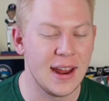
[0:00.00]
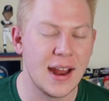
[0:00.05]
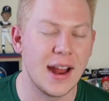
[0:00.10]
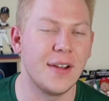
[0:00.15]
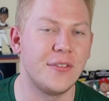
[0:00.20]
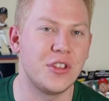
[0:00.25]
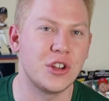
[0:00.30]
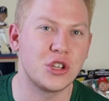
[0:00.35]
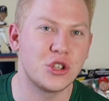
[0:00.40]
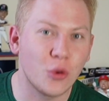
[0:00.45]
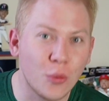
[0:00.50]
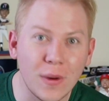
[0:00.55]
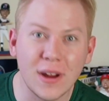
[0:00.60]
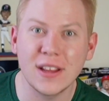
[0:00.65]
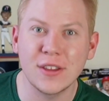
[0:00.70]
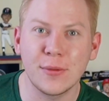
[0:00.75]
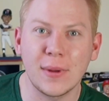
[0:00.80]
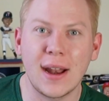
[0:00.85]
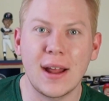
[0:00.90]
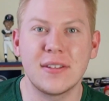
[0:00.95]
if the
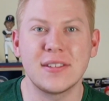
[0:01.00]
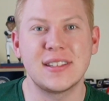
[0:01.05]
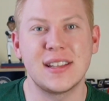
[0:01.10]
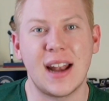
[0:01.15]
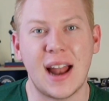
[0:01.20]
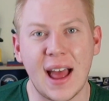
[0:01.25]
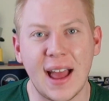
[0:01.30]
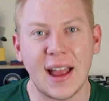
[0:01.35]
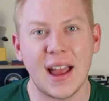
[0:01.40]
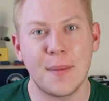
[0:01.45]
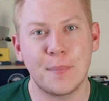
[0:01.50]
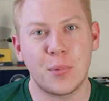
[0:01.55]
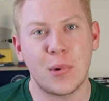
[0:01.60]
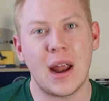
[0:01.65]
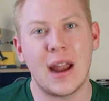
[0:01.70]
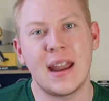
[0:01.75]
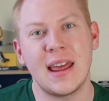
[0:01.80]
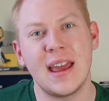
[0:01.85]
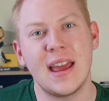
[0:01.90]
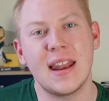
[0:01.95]
Twins went out and said, I got
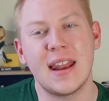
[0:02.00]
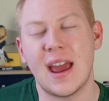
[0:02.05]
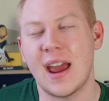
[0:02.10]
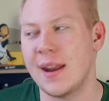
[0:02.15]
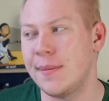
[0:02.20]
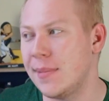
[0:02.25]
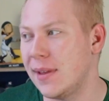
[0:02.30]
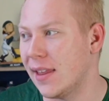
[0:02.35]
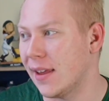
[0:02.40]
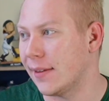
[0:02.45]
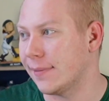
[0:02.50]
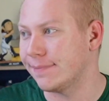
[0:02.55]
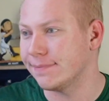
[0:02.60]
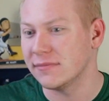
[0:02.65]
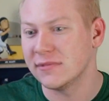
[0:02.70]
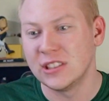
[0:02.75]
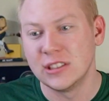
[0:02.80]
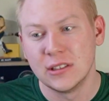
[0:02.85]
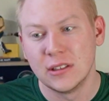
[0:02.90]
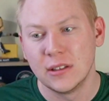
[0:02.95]
Brad Hand, I'd be like,
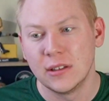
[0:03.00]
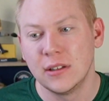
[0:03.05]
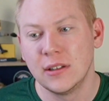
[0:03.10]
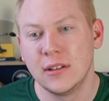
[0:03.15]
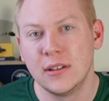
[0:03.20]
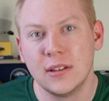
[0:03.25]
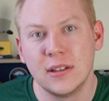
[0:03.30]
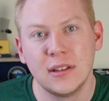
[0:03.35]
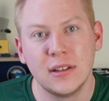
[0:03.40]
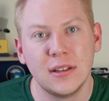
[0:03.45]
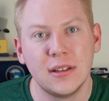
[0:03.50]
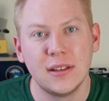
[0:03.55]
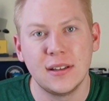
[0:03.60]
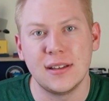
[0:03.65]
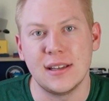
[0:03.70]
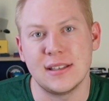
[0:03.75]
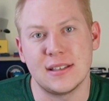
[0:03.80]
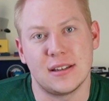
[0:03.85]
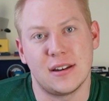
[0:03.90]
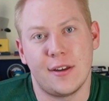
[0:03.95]

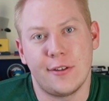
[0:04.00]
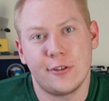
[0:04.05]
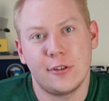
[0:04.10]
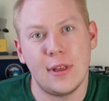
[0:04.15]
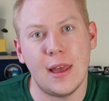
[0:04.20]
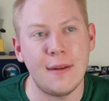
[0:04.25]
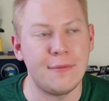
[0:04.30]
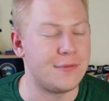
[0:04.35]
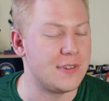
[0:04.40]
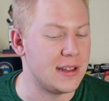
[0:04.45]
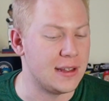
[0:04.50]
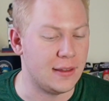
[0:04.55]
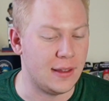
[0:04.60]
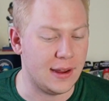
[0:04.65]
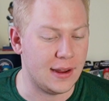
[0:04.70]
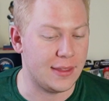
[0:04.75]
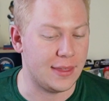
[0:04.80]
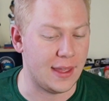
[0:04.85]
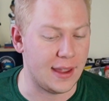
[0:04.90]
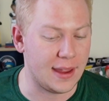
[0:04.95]
he's another lefty.
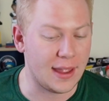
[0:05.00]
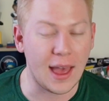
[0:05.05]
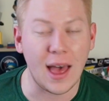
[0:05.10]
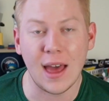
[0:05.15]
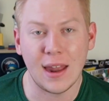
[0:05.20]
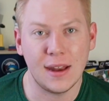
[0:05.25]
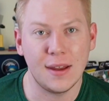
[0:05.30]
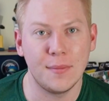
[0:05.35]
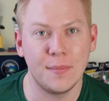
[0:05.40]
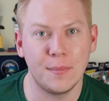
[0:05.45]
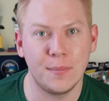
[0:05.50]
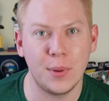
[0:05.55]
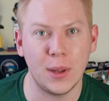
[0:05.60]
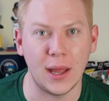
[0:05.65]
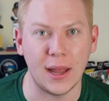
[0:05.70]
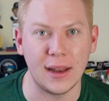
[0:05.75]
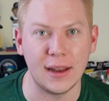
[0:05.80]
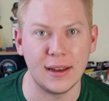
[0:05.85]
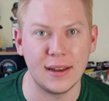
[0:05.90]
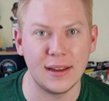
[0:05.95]
Like, they got him.
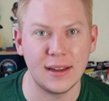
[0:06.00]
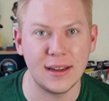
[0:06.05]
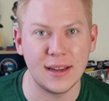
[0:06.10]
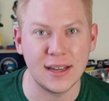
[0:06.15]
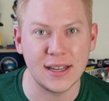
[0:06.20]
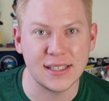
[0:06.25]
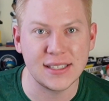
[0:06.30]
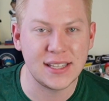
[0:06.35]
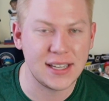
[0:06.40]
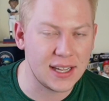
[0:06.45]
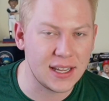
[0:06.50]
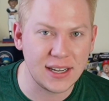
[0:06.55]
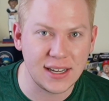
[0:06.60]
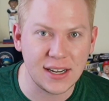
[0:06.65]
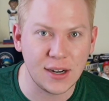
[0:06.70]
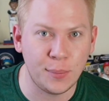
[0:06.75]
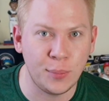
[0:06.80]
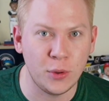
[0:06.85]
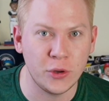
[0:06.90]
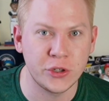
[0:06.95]
But is he a
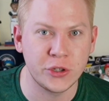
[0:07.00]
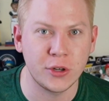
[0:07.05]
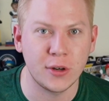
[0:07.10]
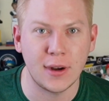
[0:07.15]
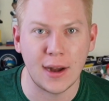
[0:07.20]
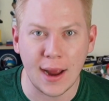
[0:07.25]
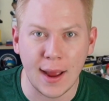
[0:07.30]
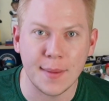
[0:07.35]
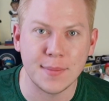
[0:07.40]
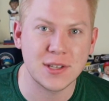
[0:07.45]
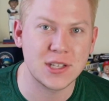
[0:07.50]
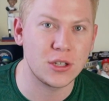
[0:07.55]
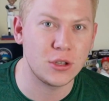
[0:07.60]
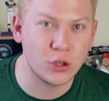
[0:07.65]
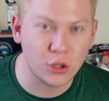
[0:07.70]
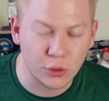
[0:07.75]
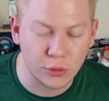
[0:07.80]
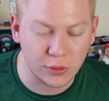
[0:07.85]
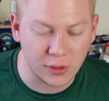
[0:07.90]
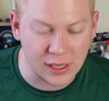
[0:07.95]
needle pusher?
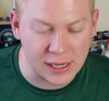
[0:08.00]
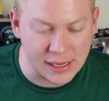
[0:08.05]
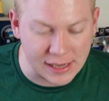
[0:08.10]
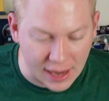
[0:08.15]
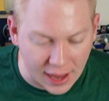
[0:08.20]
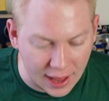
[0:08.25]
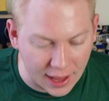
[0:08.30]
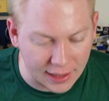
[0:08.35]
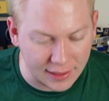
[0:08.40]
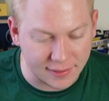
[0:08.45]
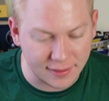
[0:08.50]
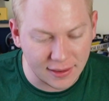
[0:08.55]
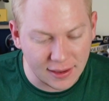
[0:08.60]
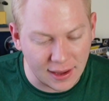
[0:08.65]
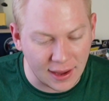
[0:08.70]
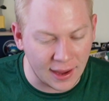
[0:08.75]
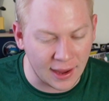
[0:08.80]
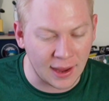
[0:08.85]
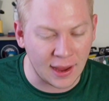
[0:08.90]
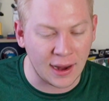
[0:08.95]
Absolutely not.
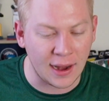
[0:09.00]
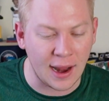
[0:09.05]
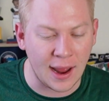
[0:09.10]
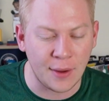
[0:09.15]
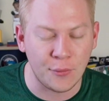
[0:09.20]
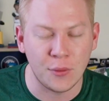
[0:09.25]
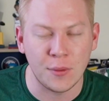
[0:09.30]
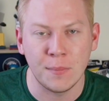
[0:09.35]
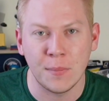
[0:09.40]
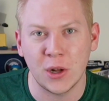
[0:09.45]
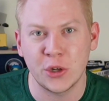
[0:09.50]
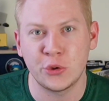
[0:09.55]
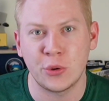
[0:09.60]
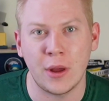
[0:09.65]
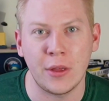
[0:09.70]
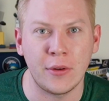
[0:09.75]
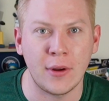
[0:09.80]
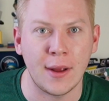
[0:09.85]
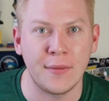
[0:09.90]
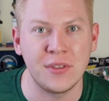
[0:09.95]
And I would much
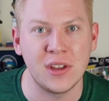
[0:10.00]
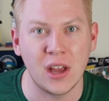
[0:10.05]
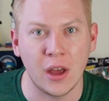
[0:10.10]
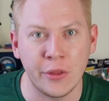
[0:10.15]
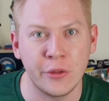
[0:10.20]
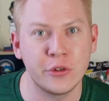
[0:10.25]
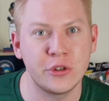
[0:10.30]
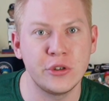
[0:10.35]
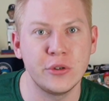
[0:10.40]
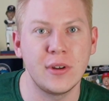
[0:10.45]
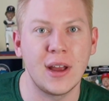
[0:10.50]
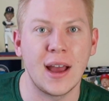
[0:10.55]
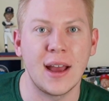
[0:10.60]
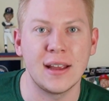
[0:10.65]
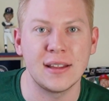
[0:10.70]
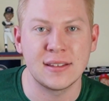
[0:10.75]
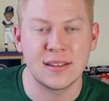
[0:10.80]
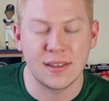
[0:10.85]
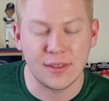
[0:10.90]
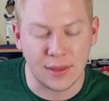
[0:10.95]
rather have the other two
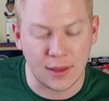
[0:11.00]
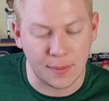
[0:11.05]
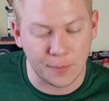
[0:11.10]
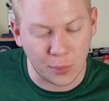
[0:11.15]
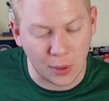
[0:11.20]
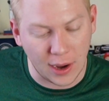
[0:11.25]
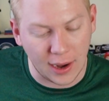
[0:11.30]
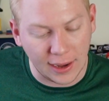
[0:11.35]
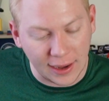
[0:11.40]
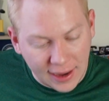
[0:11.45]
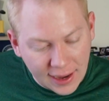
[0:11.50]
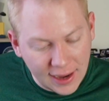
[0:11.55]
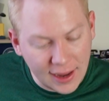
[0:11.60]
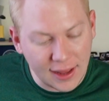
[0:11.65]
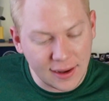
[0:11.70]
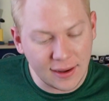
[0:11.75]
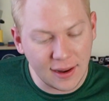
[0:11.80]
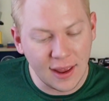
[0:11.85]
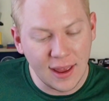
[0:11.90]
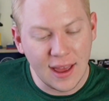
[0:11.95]
guys than Brad
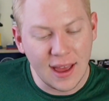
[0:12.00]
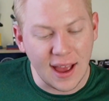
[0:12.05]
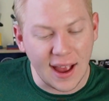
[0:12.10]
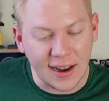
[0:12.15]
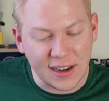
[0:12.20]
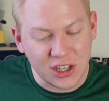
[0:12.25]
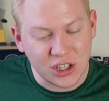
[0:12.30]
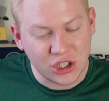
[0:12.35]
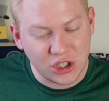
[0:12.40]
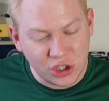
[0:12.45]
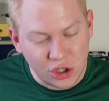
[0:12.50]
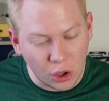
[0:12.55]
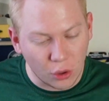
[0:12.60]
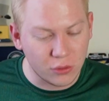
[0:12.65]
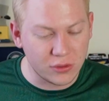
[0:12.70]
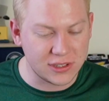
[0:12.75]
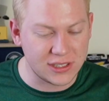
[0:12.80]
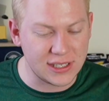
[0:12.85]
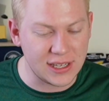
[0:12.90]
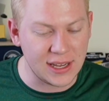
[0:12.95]
Hand. I just
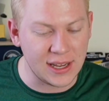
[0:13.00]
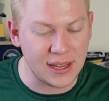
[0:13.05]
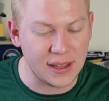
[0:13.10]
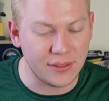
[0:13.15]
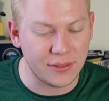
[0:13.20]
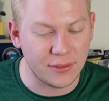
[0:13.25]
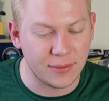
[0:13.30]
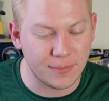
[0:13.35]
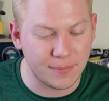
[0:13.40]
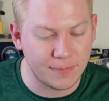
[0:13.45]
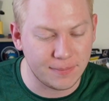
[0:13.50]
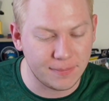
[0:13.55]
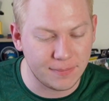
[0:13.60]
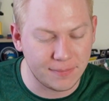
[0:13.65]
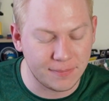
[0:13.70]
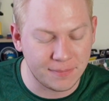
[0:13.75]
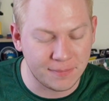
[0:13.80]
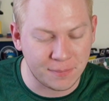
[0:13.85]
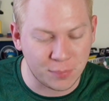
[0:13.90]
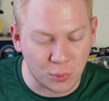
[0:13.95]
don't see
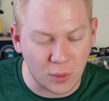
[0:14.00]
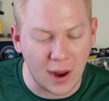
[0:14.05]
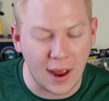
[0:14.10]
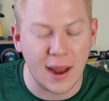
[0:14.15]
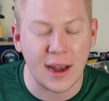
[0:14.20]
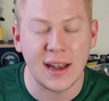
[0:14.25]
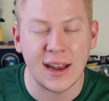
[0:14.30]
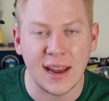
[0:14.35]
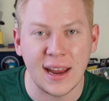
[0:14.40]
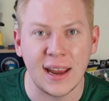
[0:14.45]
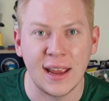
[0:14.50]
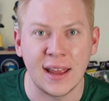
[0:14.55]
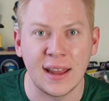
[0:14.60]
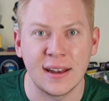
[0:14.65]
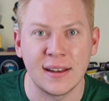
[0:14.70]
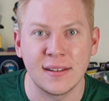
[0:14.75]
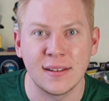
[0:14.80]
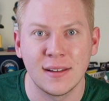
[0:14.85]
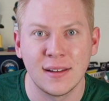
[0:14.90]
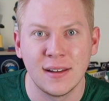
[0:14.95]
Brad
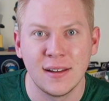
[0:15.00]
Hand